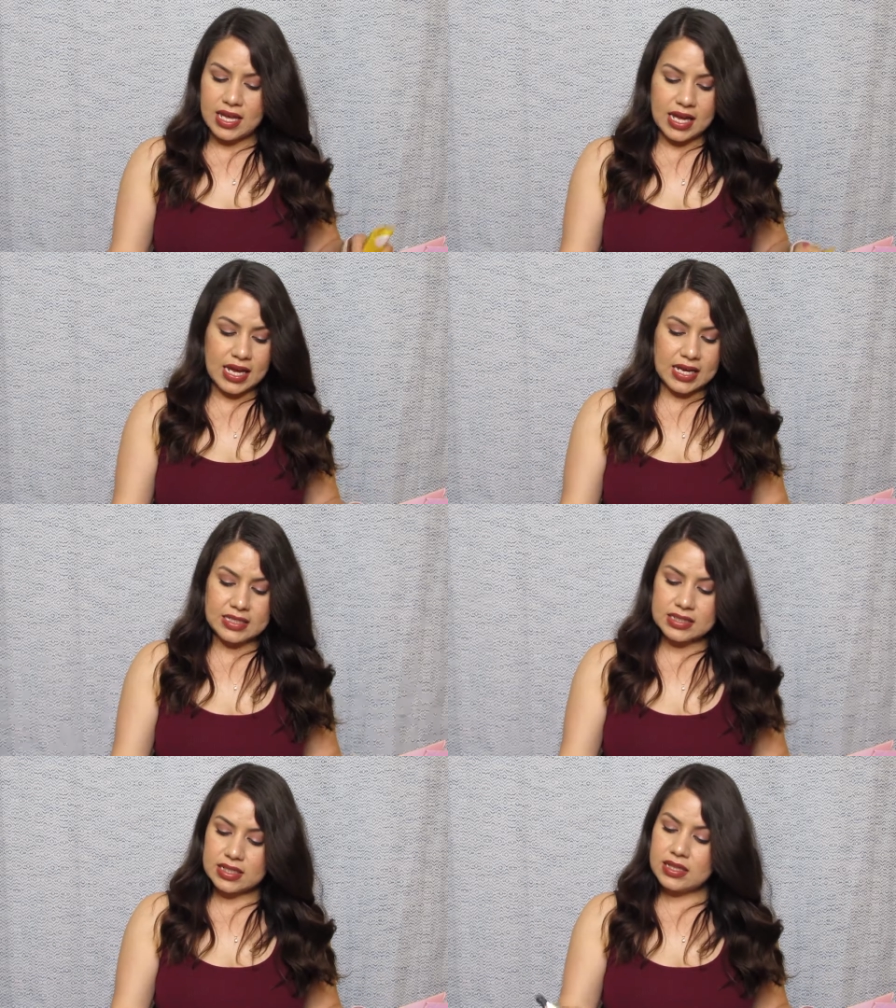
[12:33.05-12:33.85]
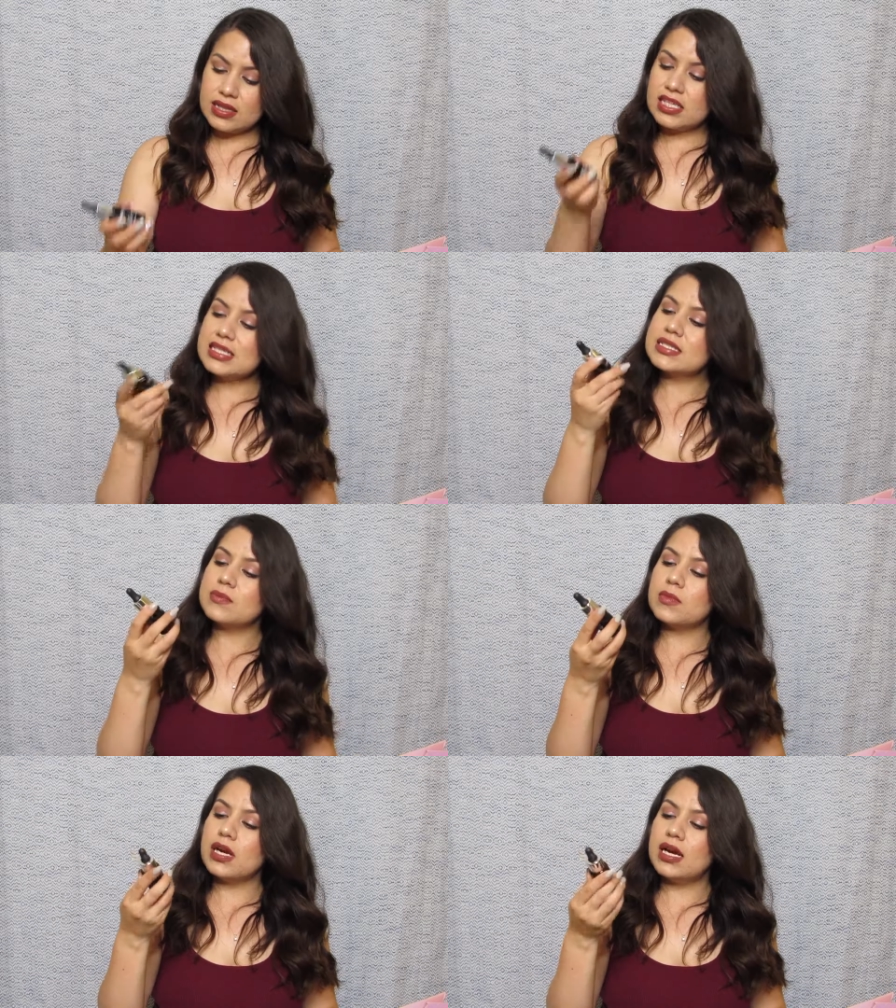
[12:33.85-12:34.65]
And this
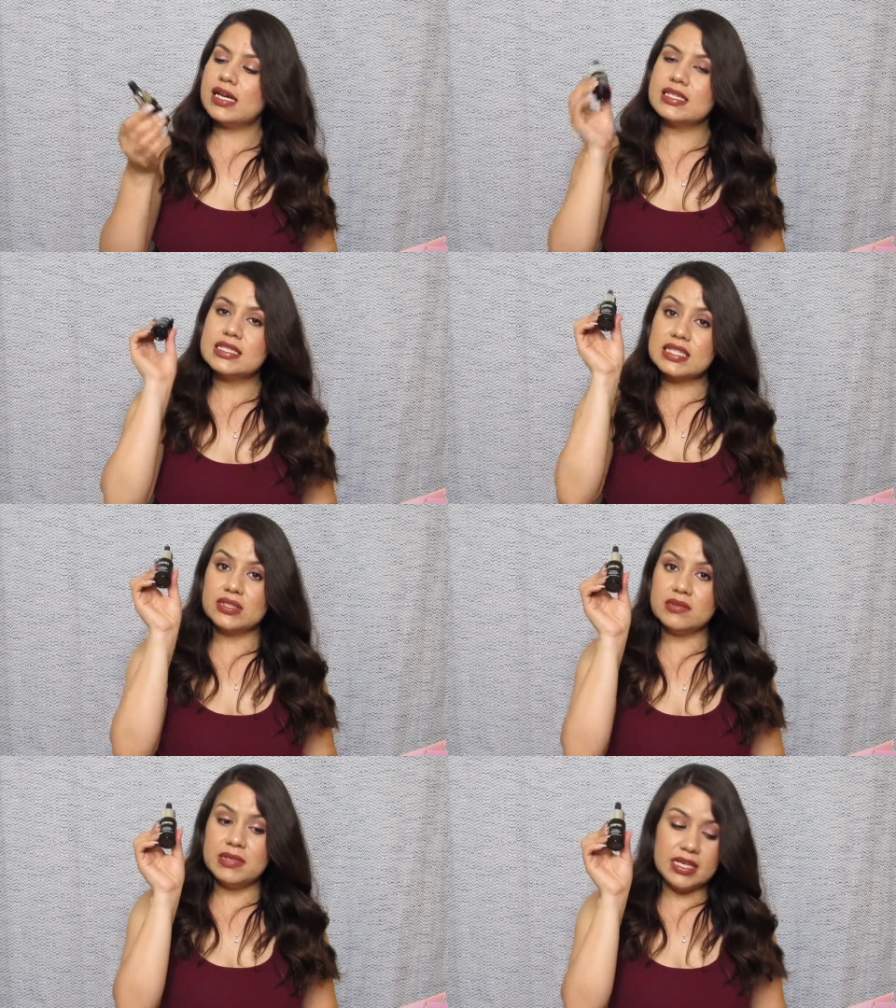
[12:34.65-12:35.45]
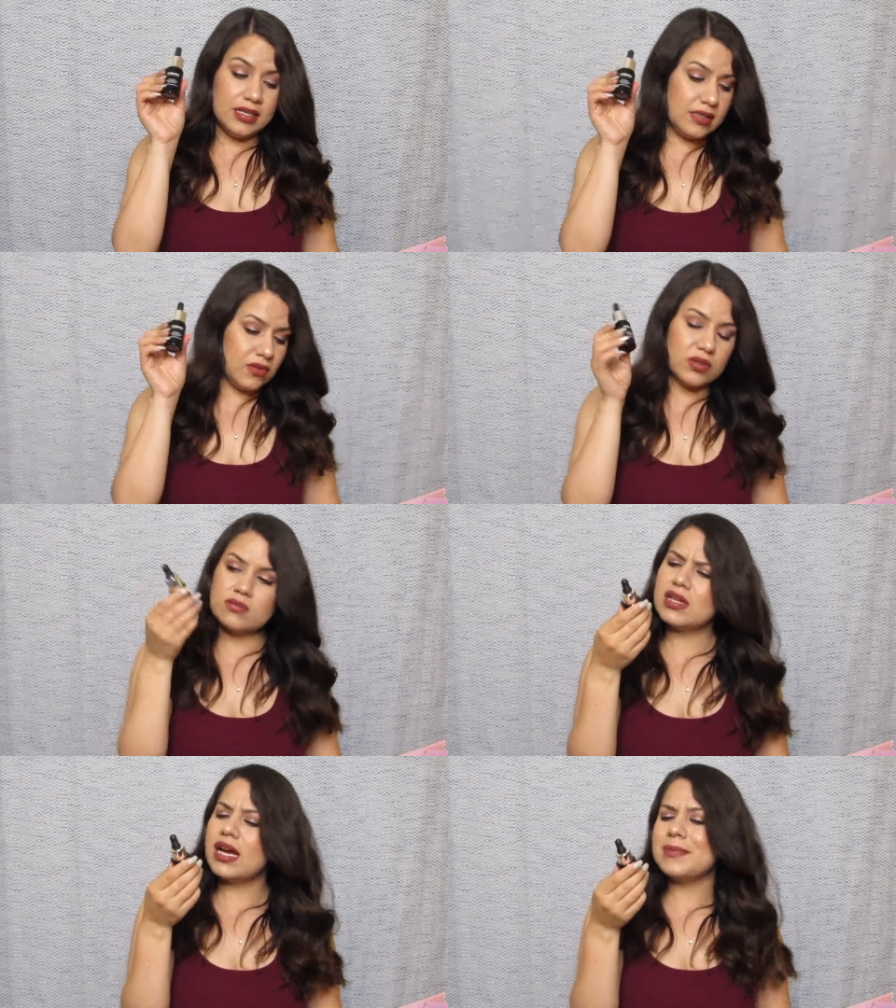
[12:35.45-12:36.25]
a serum here or
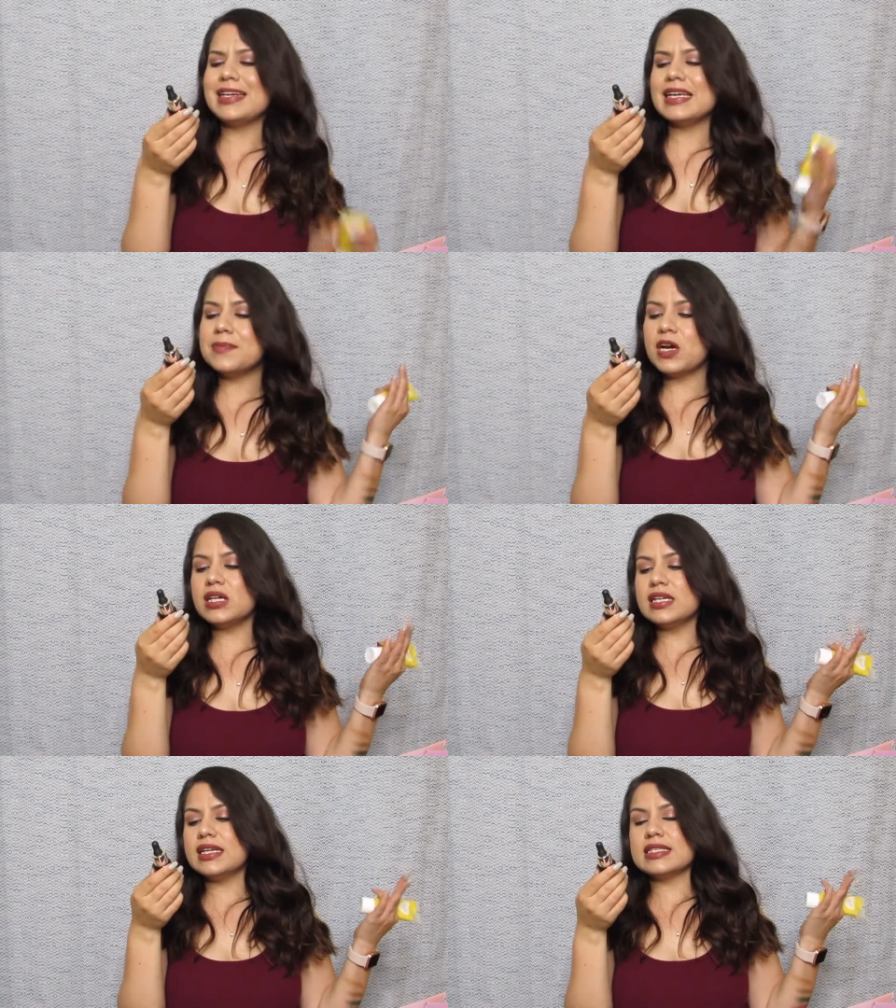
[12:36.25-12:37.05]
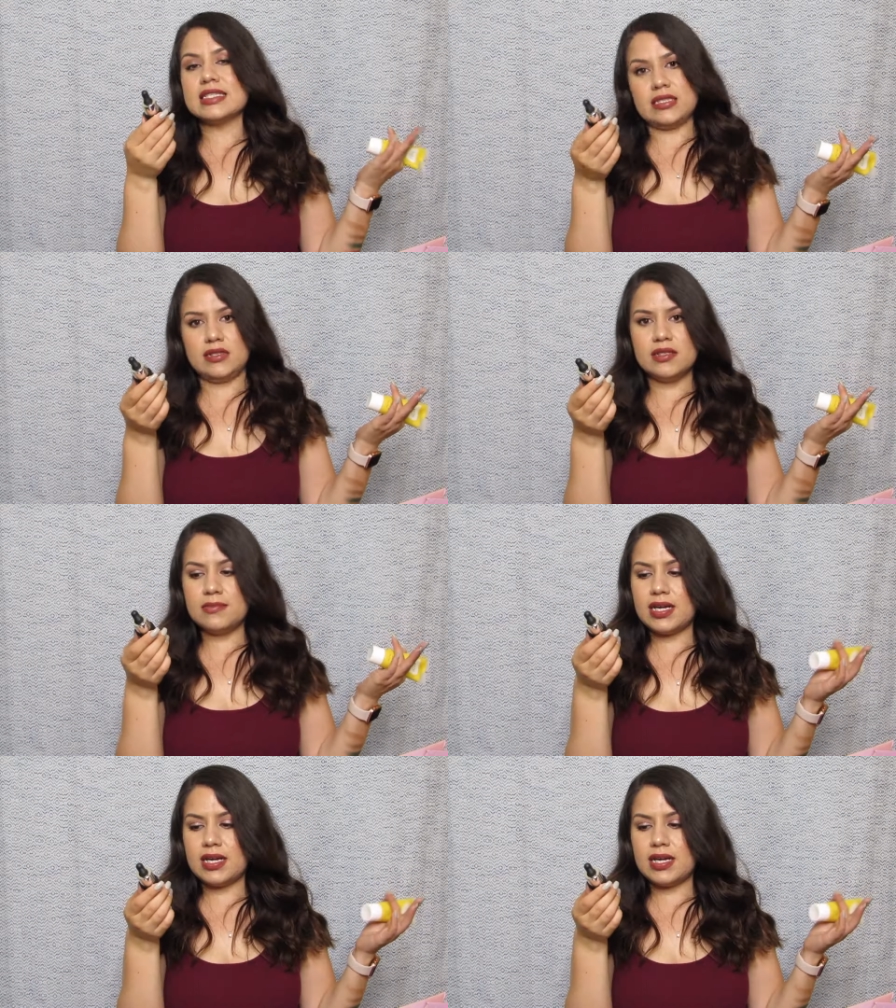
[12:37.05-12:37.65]
I mean I keep calling it serum.